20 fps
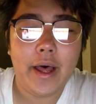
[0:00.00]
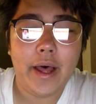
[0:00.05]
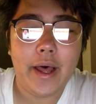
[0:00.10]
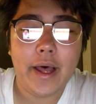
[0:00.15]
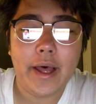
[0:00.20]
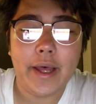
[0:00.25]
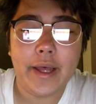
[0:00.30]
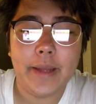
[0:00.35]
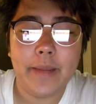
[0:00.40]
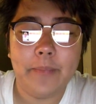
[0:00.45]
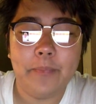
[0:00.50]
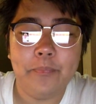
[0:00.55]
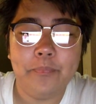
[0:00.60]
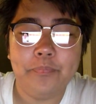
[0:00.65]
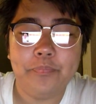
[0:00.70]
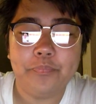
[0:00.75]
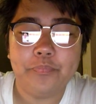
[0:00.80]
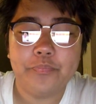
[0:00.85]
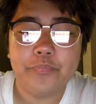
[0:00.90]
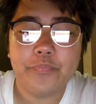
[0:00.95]

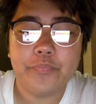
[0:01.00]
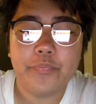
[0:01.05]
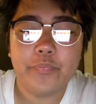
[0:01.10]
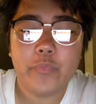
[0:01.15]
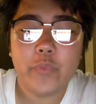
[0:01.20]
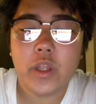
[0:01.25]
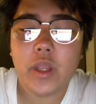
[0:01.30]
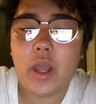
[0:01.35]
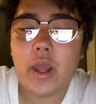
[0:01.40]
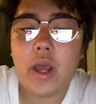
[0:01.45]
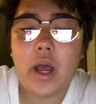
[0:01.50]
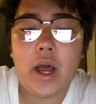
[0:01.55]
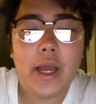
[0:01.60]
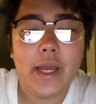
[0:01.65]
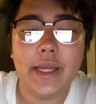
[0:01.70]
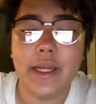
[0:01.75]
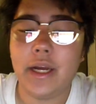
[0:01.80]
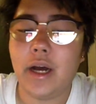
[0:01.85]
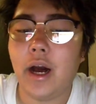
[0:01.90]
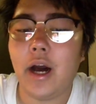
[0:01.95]
Honda
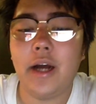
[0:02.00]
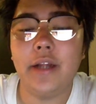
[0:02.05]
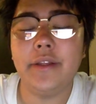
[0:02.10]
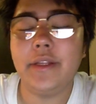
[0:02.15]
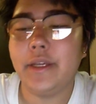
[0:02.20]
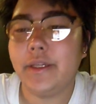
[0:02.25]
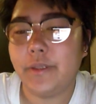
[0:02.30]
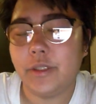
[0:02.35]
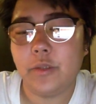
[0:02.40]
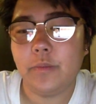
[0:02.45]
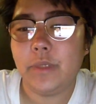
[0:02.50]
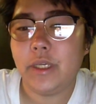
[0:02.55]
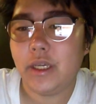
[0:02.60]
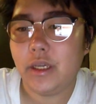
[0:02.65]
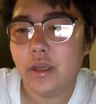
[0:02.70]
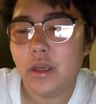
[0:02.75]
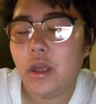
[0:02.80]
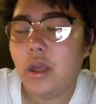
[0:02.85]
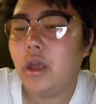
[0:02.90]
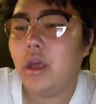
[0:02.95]

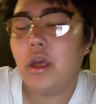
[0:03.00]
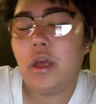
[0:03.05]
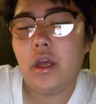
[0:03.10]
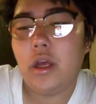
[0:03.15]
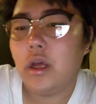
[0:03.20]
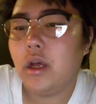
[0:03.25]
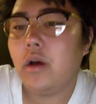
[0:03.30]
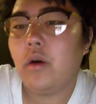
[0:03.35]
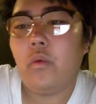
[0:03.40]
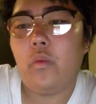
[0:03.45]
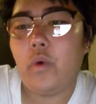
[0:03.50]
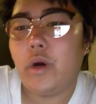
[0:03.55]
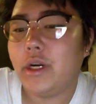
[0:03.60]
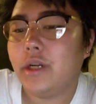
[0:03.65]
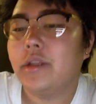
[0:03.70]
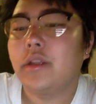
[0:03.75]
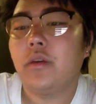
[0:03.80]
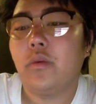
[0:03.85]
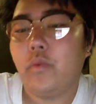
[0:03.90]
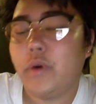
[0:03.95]
Hitomi, one
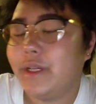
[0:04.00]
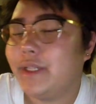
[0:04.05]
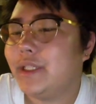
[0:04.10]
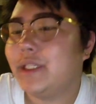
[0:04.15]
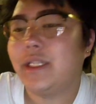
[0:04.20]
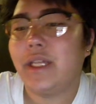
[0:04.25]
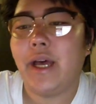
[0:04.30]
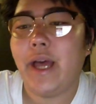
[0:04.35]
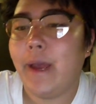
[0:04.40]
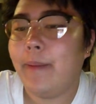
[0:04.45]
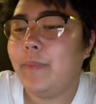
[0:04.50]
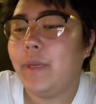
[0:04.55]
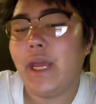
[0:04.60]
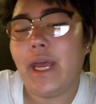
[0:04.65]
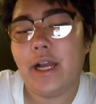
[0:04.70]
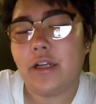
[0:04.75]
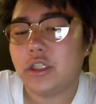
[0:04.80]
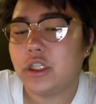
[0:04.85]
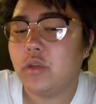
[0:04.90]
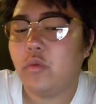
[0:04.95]
of the ones that
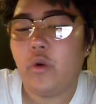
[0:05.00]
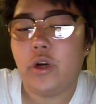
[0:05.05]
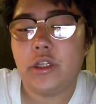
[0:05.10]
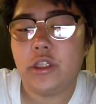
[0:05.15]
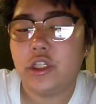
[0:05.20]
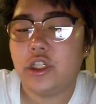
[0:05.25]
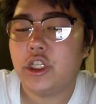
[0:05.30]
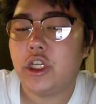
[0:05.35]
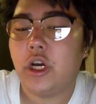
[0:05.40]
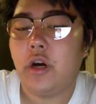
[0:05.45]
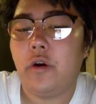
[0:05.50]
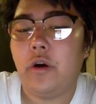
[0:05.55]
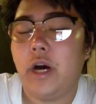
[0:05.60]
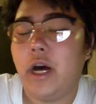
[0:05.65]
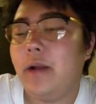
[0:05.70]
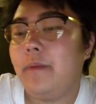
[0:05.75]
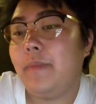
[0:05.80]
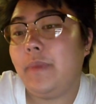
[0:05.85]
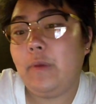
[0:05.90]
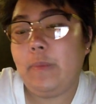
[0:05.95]
Mnet actually wanted to show,
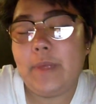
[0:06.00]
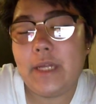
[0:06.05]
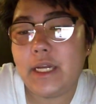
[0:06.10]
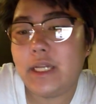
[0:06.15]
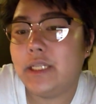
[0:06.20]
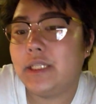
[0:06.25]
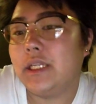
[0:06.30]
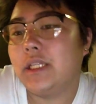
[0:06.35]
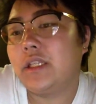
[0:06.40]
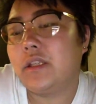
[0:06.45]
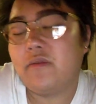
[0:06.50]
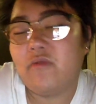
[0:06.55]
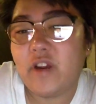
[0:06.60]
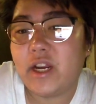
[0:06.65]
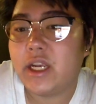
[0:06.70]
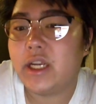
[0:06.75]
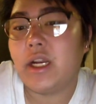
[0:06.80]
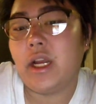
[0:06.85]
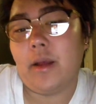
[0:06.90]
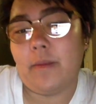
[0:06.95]
because it's
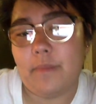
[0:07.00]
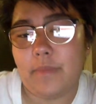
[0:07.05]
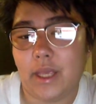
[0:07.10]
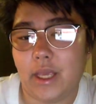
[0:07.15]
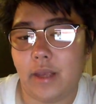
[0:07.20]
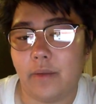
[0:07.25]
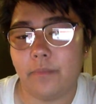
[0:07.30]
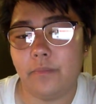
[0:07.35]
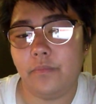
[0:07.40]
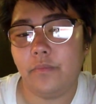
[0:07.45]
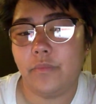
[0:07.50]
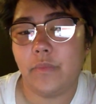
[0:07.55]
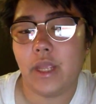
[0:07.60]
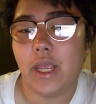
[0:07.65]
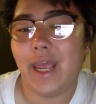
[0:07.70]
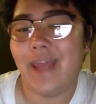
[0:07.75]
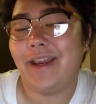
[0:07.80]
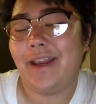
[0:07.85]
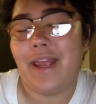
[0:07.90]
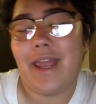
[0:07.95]
freaking
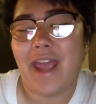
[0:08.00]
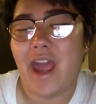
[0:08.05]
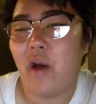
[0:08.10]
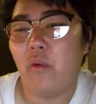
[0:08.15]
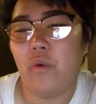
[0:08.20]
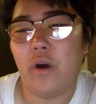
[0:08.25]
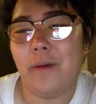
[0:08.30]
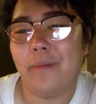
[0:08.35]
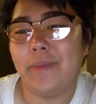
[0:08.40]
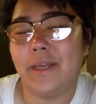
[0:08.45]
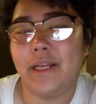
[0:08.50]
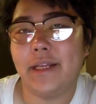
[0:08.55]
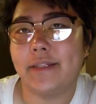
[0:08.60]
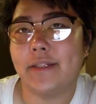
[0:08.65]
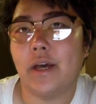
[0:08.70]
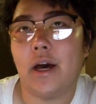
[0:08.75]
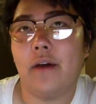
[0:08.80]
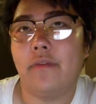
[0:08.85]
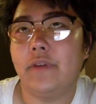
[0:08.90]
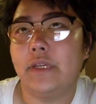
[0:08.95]
and Hyewon,
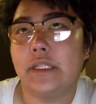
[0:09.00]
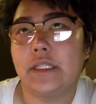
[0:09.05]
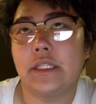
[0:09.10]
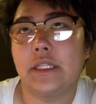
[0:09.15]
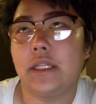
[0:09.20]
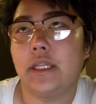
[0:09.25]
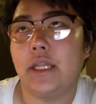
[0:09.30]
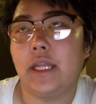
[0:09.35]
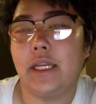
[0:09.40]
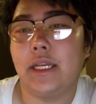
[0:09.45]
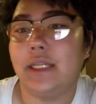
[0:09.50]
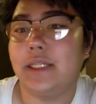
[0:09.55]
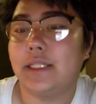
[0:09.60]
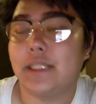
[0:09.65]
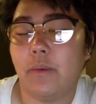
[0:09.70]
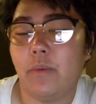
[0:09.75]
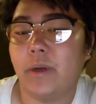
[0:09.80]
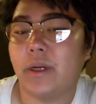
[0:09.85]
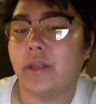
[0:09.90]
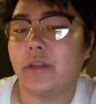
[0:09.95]
because obviously they need
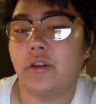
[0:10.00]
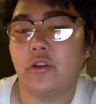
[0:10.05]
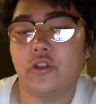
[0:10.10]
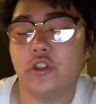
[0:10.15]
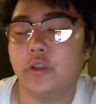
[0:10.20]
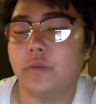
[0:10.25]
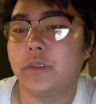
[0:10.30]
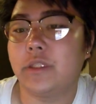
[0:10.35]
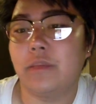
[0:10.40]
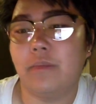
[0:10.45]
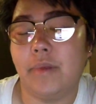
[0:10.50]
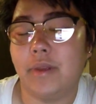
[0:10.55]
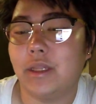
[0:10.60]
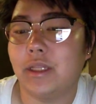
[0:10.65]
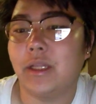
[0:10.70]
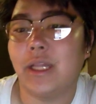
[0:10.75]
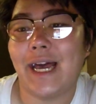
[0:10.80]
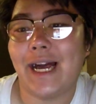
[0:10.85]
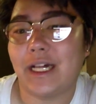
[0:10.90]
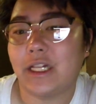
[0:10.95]
someone in the group to be
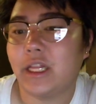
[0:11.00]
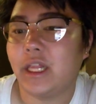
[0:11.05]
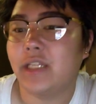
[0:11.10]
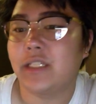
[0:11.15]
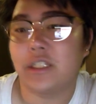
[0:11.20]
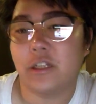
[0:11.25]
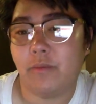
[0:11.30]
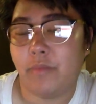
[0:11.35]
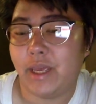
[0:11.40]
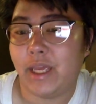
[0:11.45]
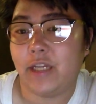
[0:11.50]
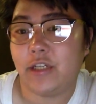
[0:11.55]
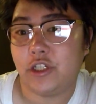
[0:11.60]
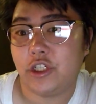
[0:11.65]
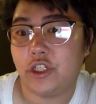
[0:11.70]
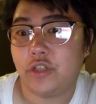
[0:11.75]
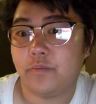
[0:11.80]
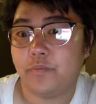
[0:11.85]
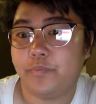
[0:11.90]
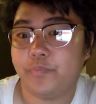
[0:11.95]
the lackluster
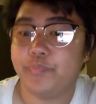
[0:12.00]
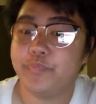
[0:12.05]
bitch.